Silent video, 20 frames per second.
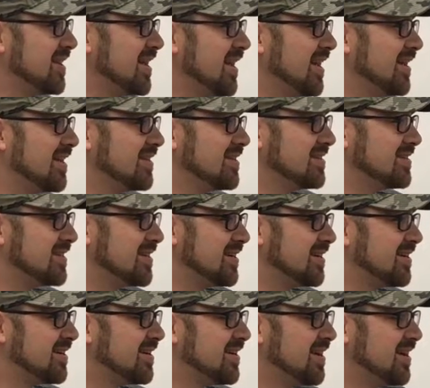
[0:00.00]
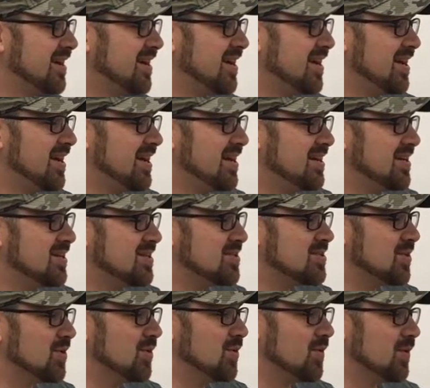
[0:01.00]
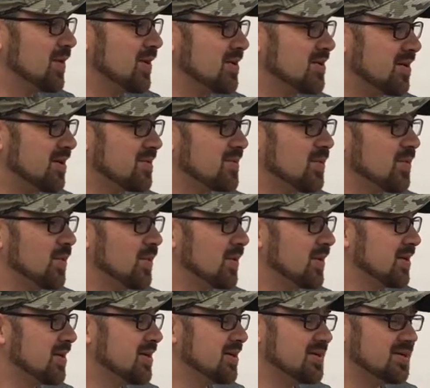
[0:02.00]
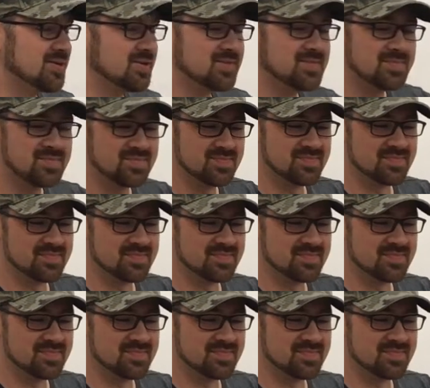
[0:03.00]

And uh, so we were talking about what we were going to do.